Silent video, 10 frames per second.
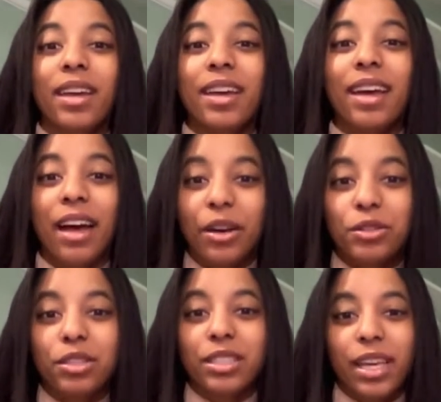how
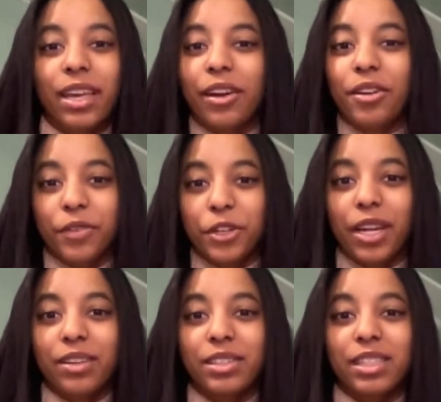to take care of your
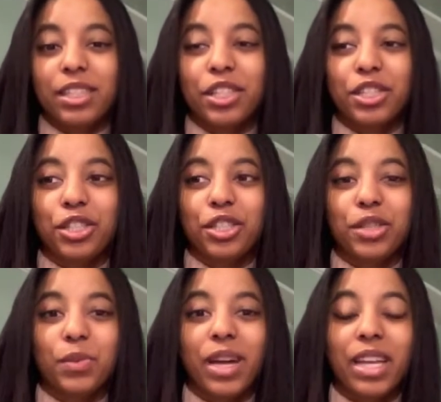nails. This is
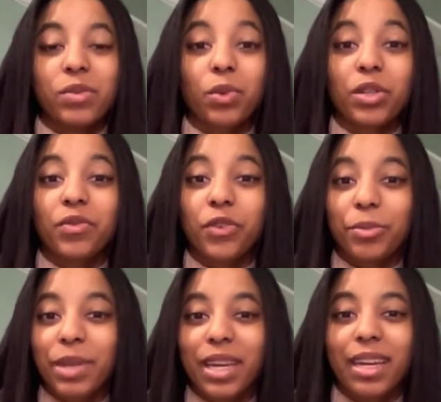just what has worked for
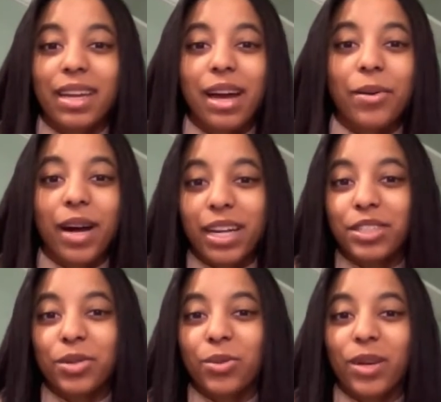me and how I
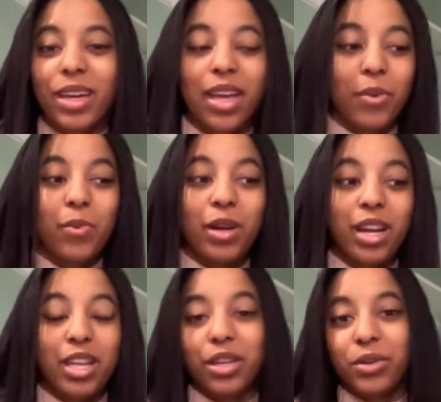do it and what I
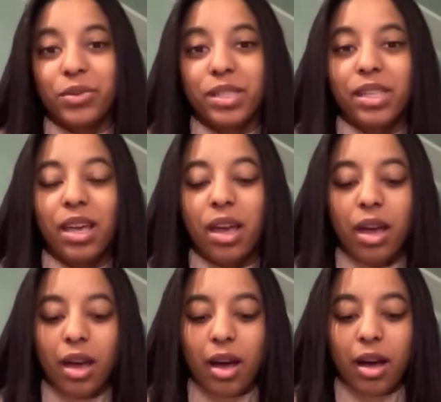use.
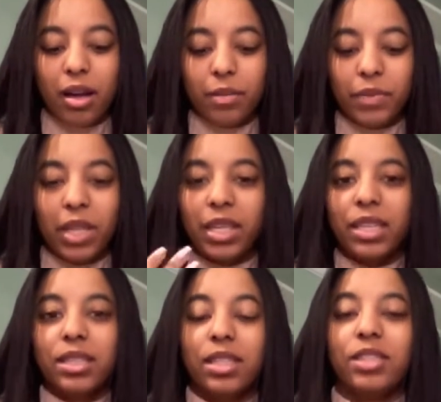And
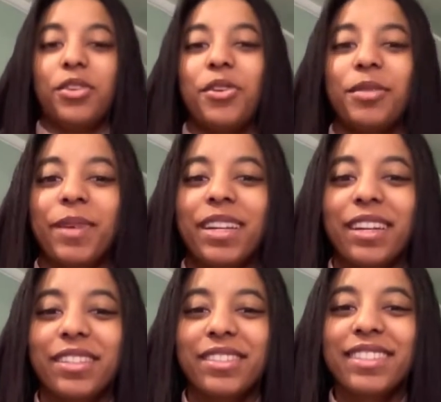yes, these are my
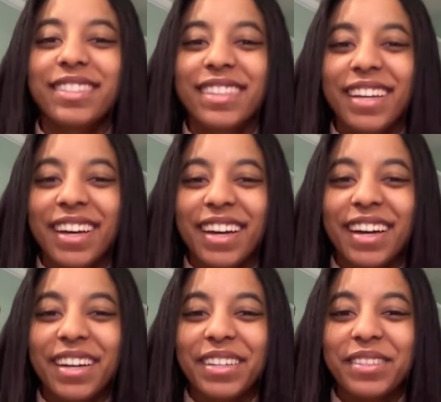nails.
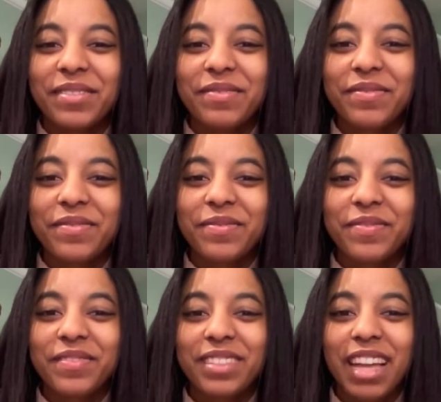I
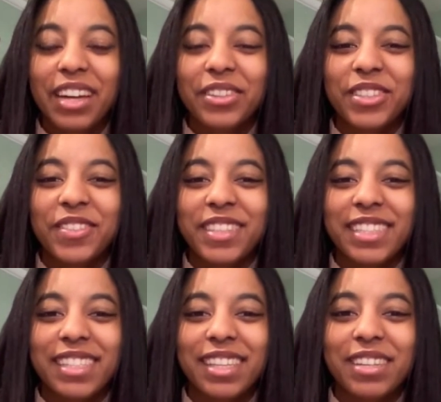don't know if you can
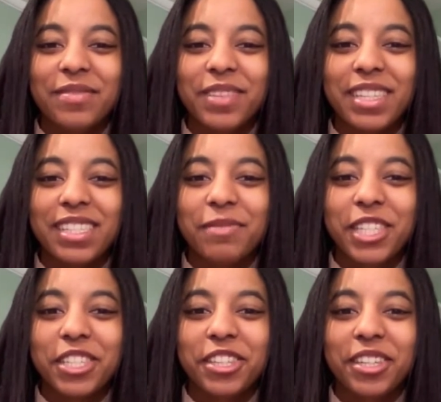see them because of my
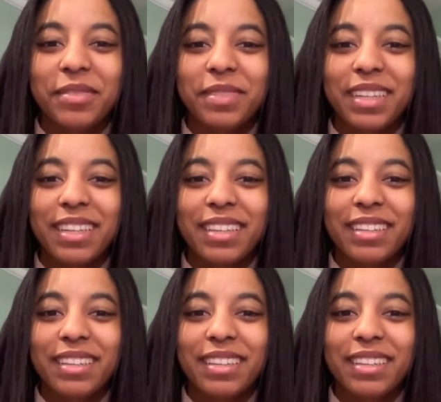shirt, but